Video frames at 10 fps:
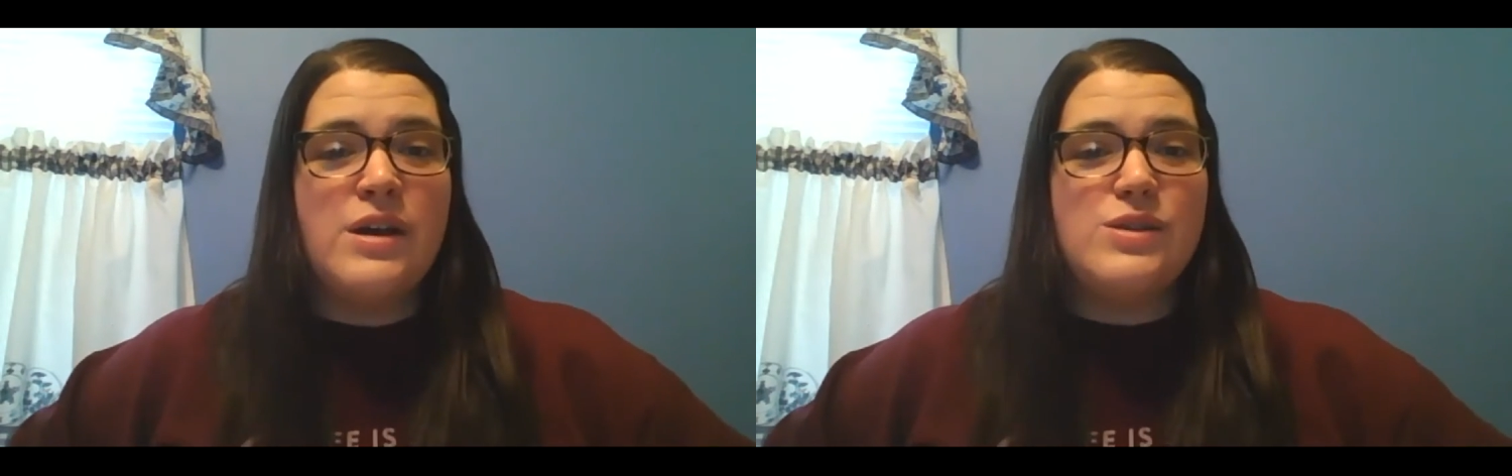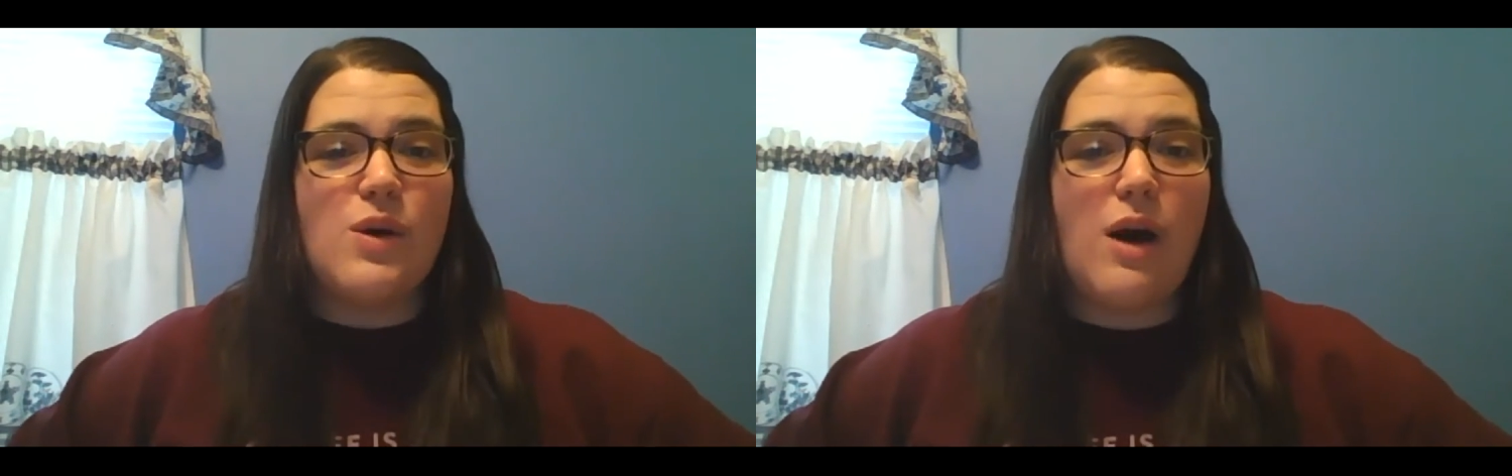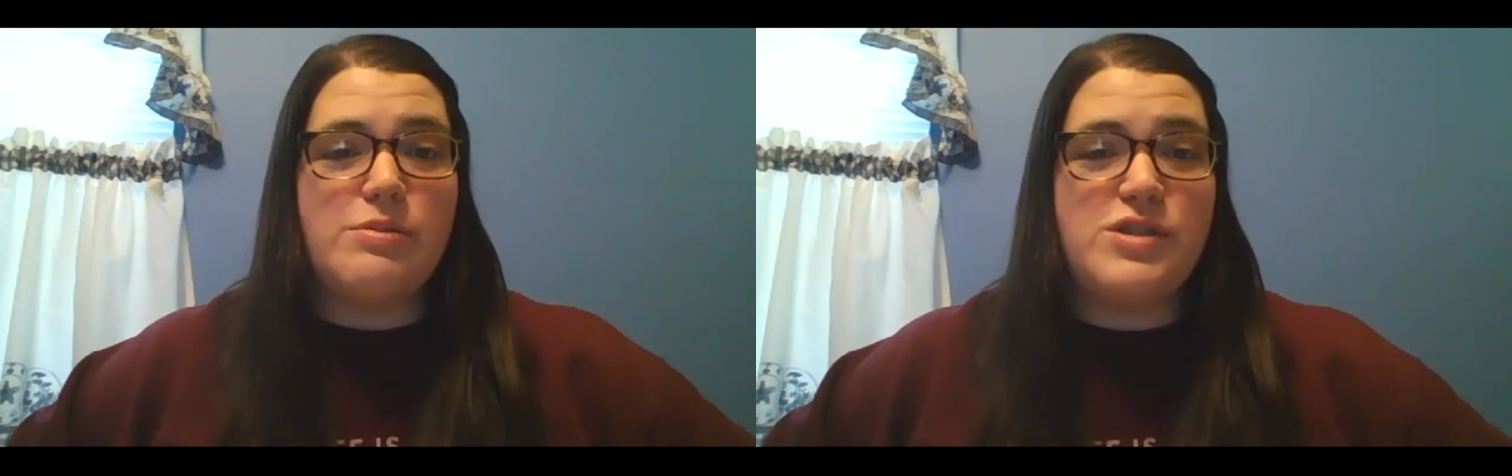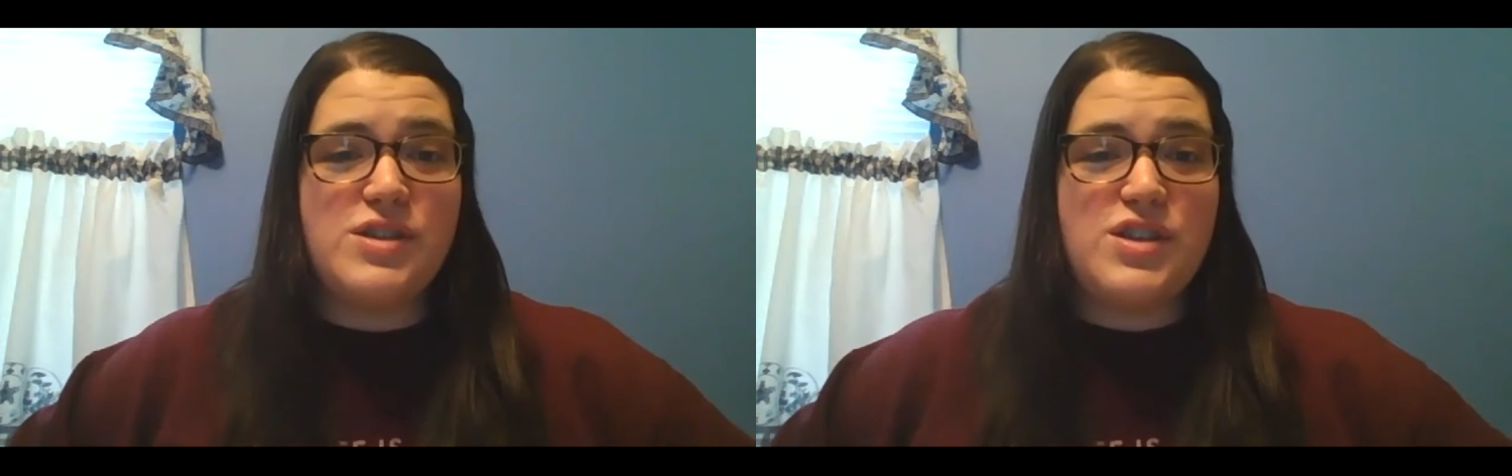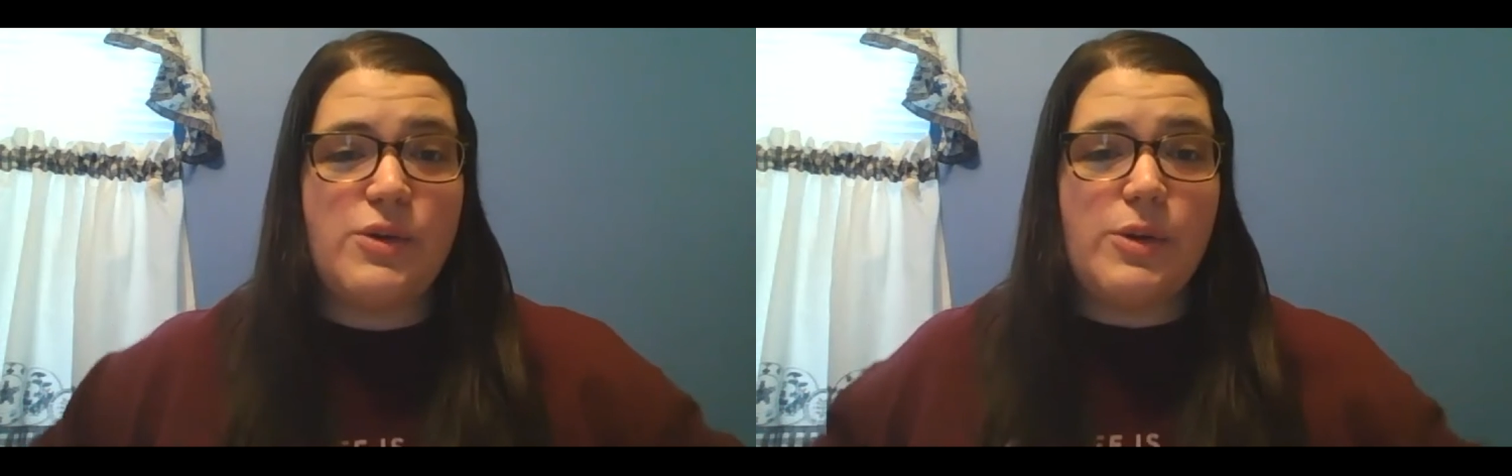So
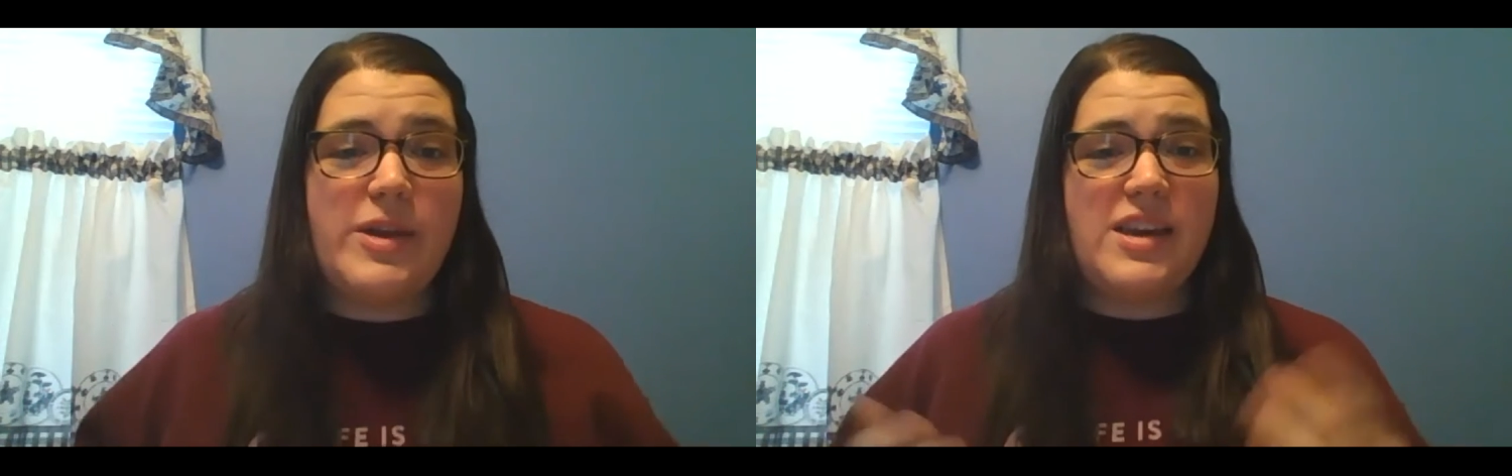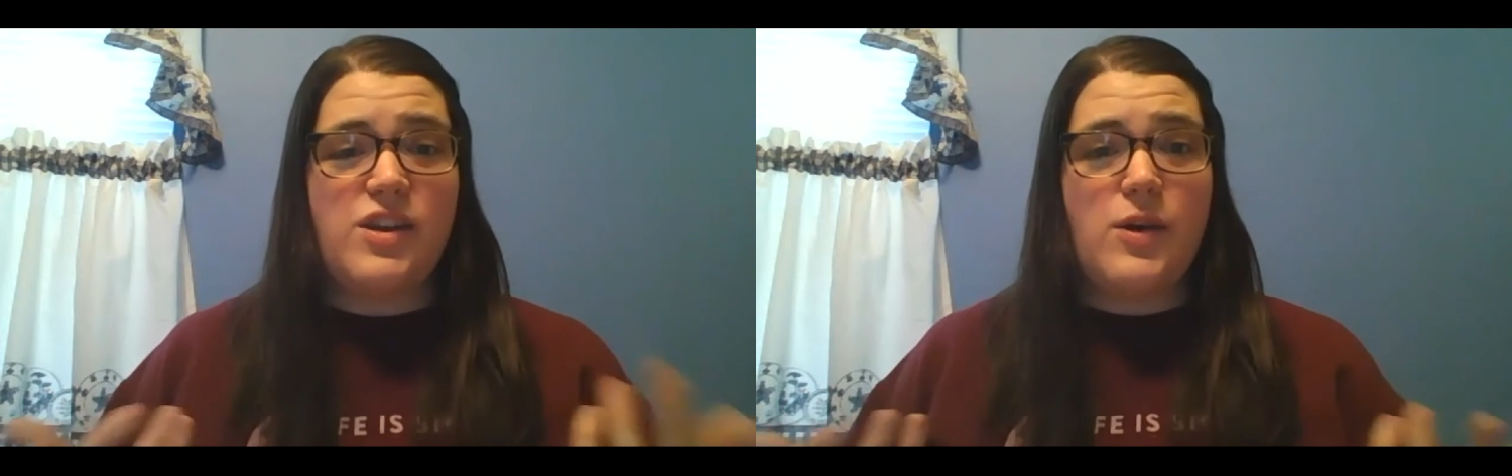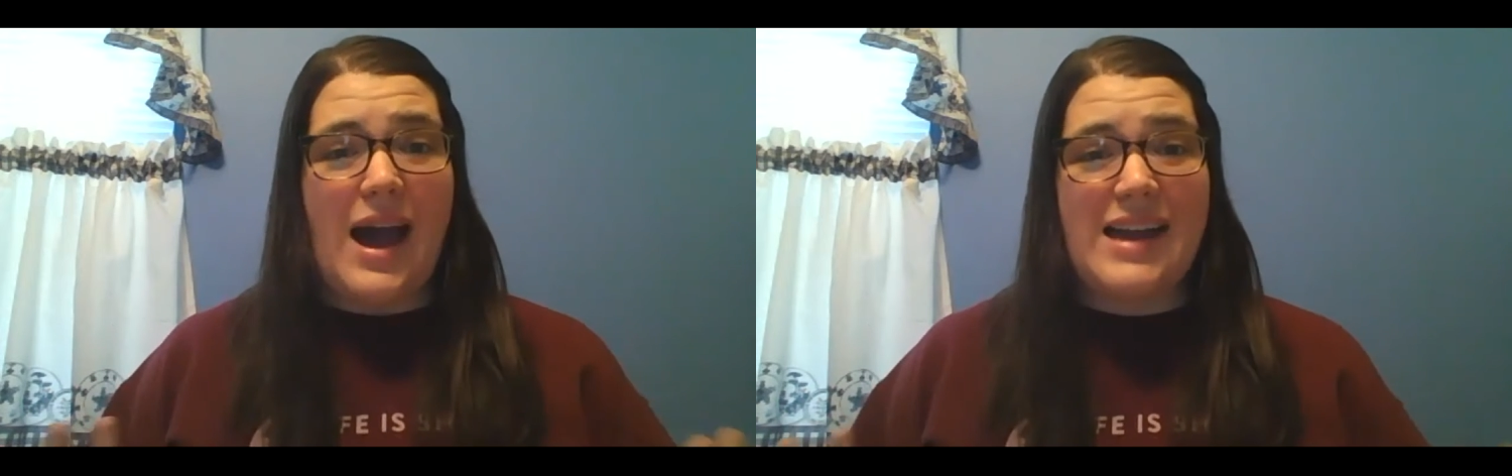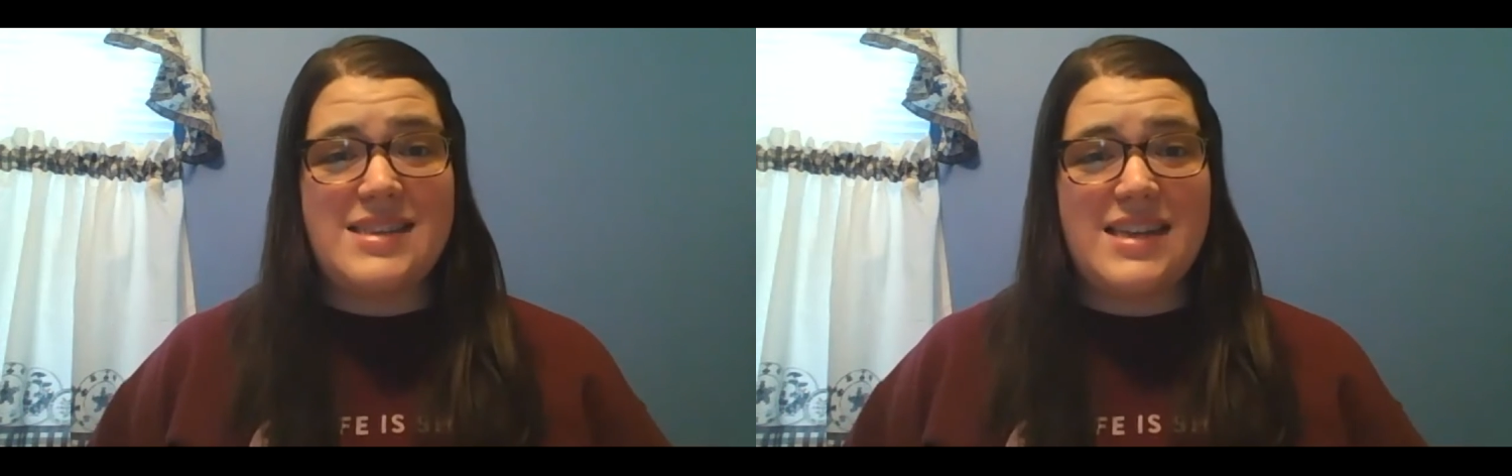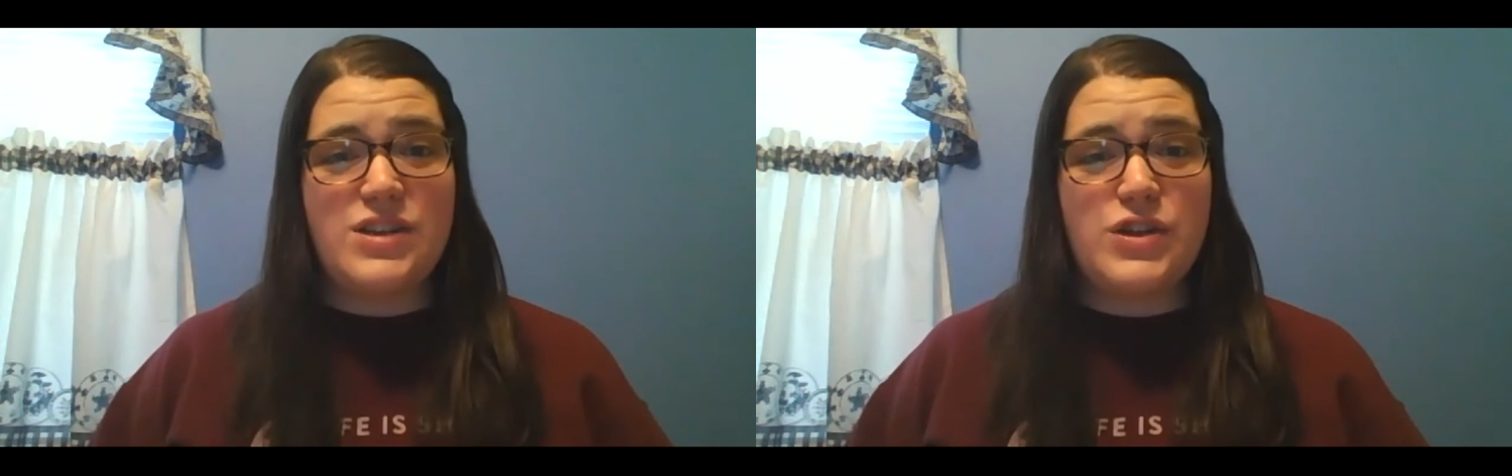option 2 would be to do
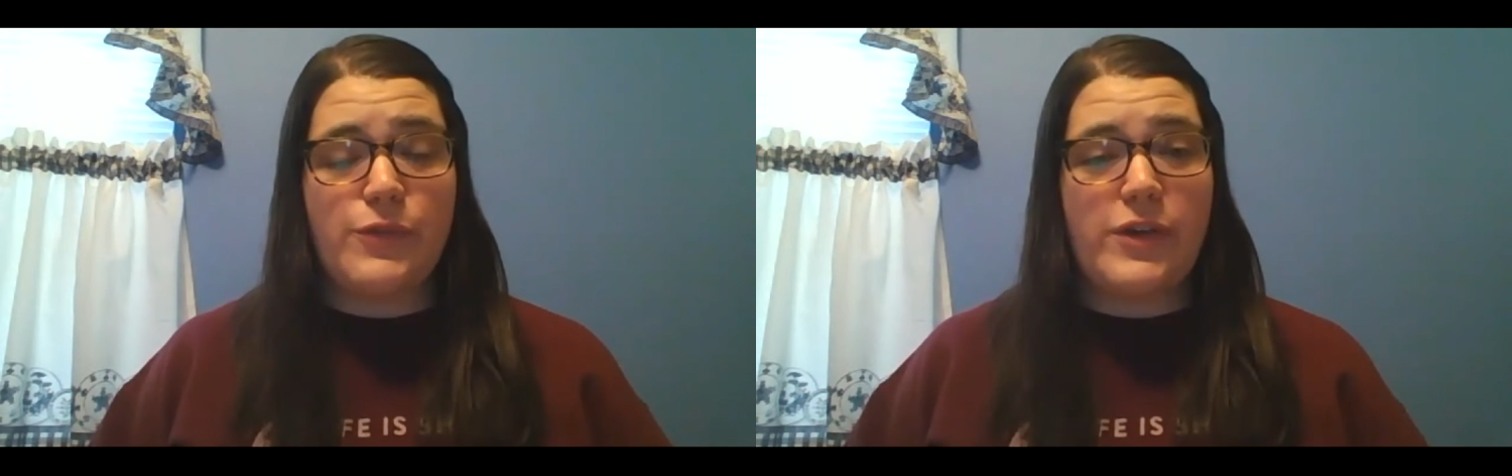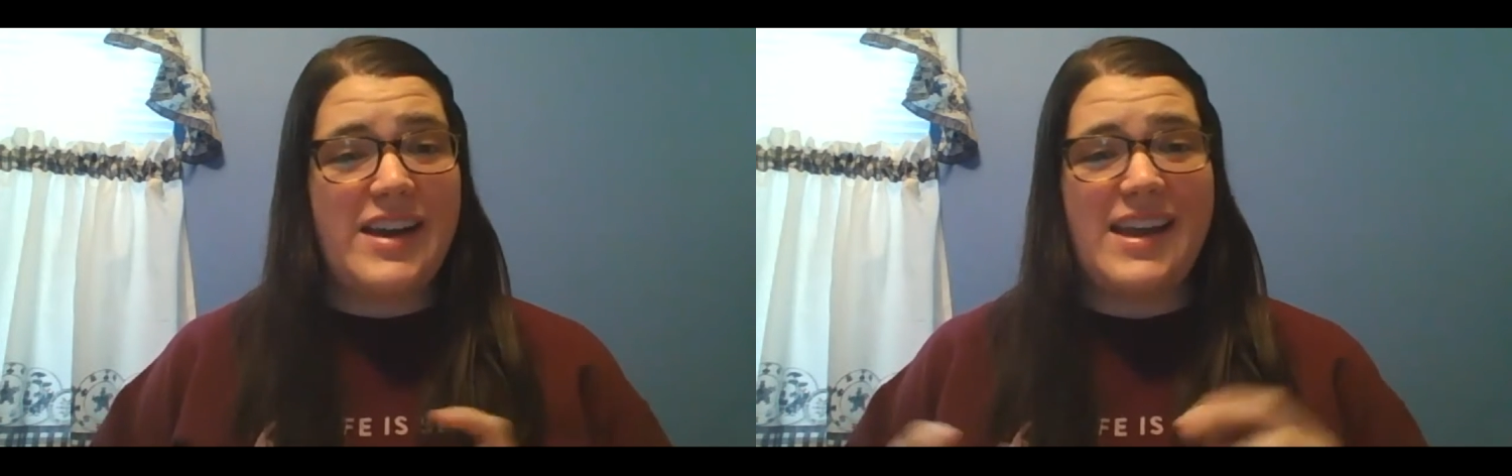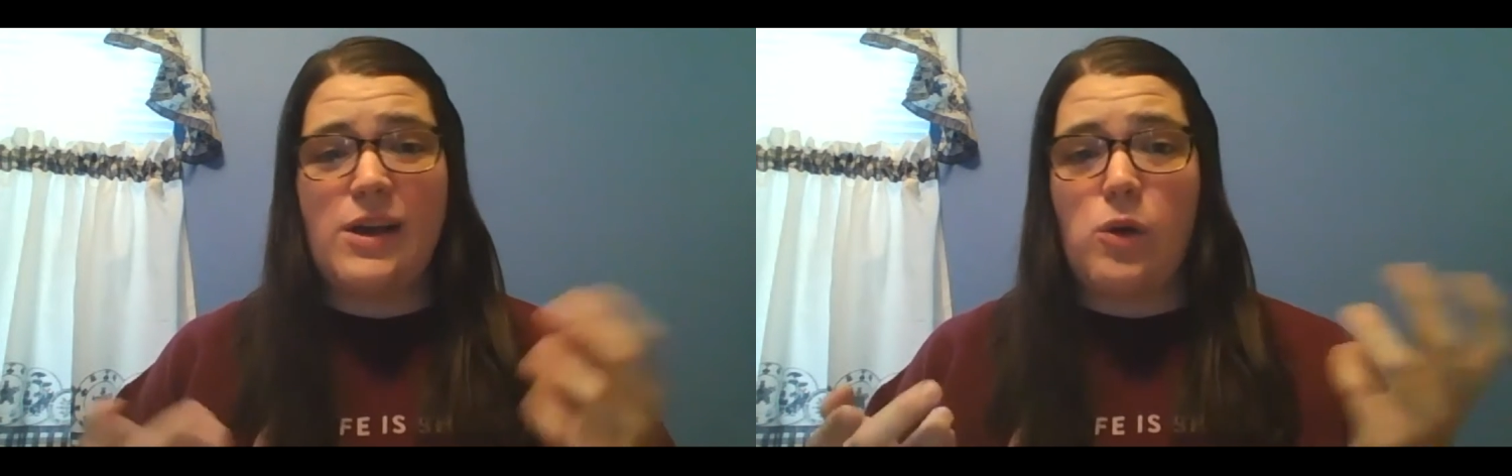iStation Reading,